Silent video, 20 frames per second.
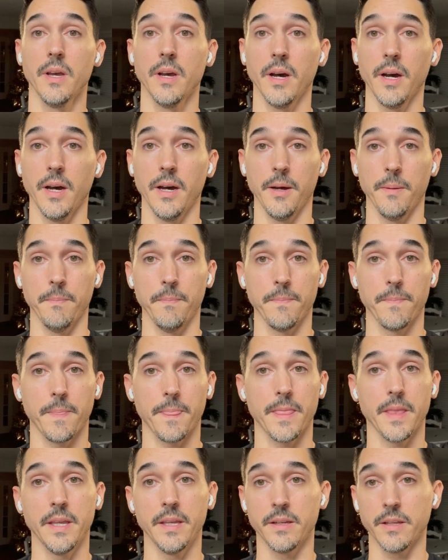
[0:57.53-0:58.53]
um,
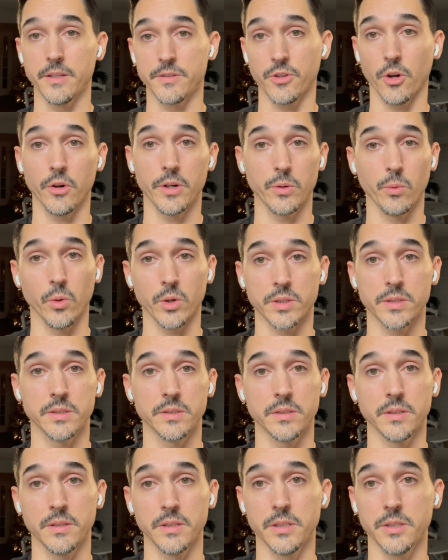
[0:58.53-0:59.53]
it is already worked
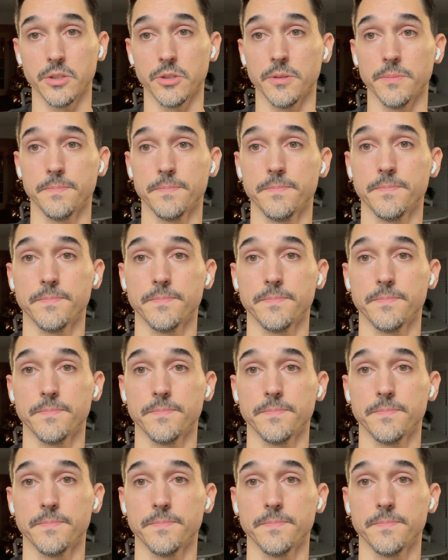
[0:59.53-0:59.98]
into the deal.